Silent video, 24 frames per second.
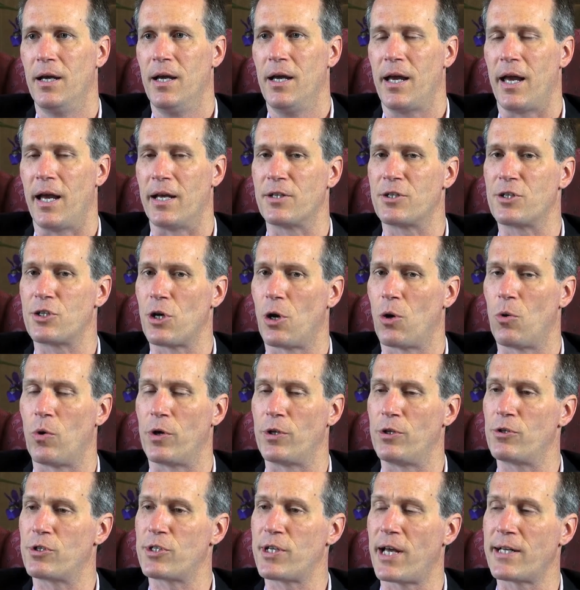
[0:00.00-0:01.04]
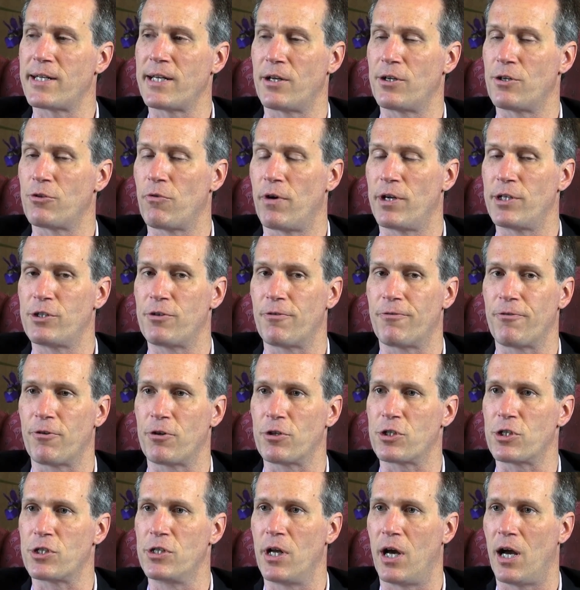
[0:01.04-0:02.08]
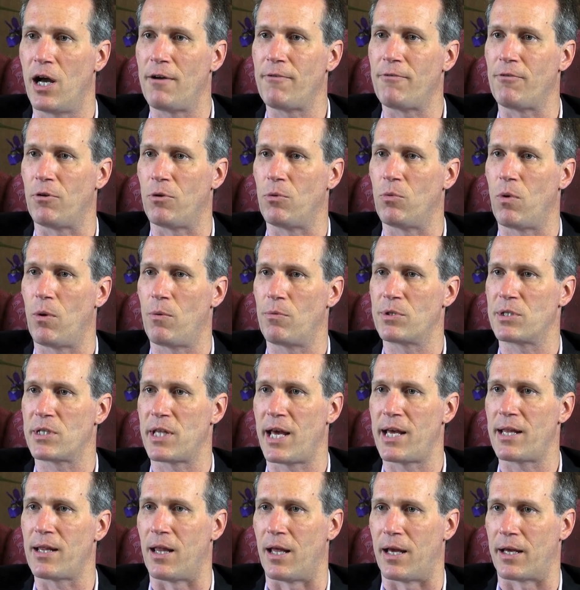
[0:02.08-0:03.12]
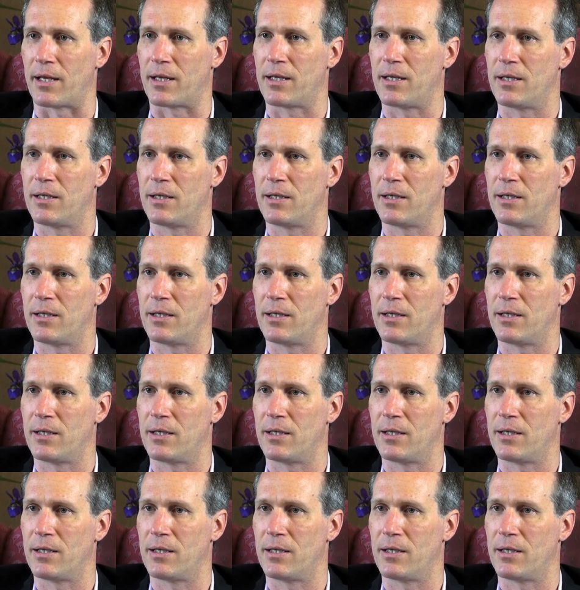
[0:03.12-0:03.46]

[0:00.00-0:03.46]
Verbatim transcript: And so when you sat down to write your first novel, what was that like?